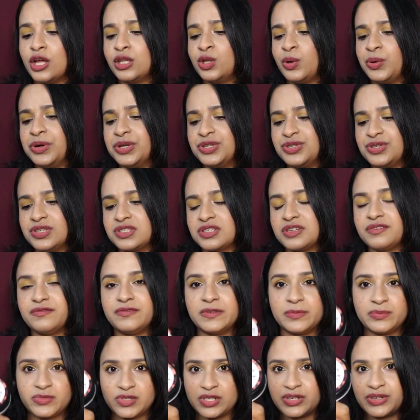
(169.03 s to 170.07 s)
Though it's written
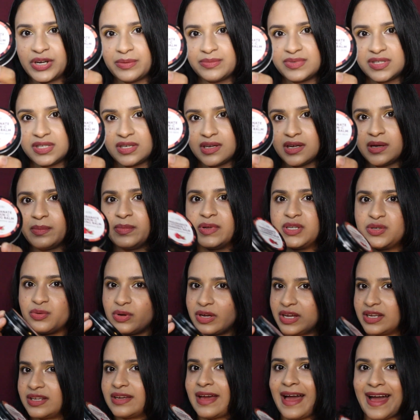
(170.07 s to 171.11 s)
50 grams here, but you
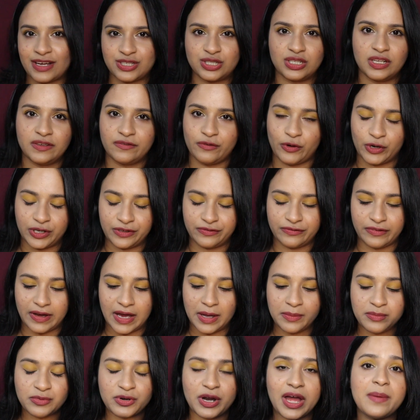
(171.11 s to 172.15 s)
are getting actually
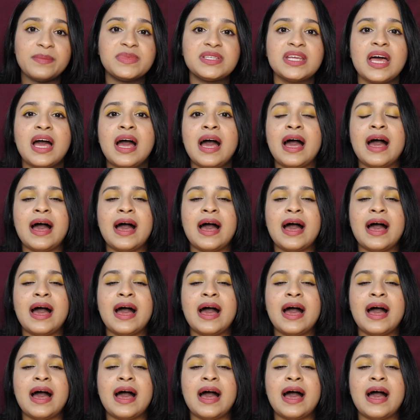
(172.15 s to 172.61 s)
45 grams.